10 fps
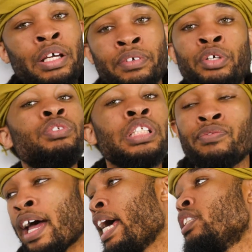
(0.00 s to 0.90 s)
living, you
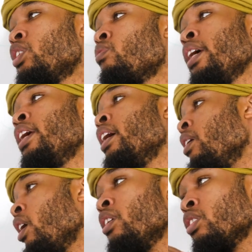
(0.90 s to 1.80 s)
just fast your reading
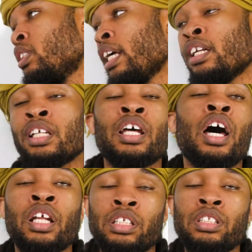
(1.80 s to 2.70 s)
and understanding the
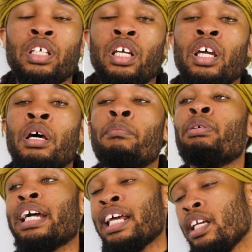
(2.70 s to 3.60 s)
knowledge.
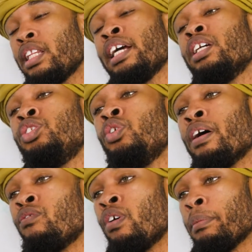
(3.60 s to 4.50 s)
But anything that you
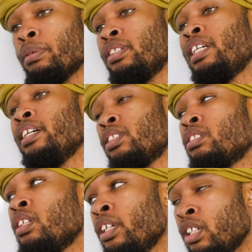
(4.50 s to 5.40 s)
have
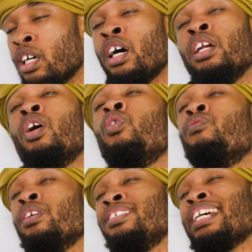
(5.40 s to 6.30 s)
repetitiously done
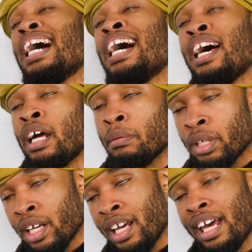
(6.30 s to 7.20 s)
over time
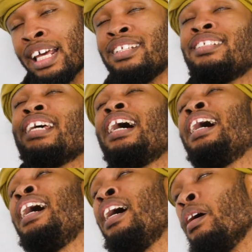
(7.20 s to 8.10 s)
and
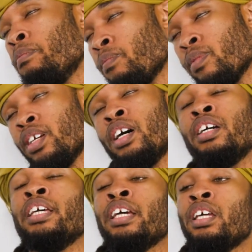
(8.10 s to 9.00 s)
time
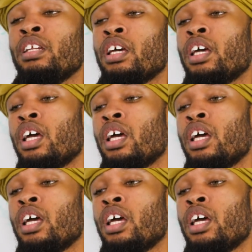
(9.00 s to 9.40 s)
again,